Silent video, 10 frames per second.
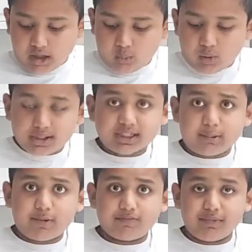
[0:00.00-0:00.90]
1
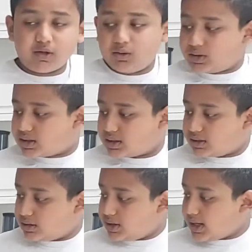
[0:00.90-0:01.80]
cup of milk,
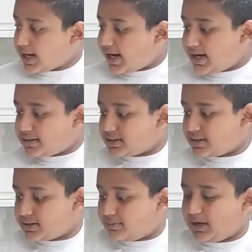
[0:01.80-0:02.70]

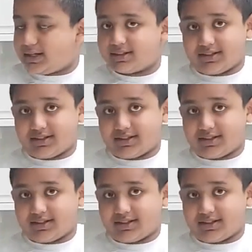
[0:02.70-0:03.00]
and the blender.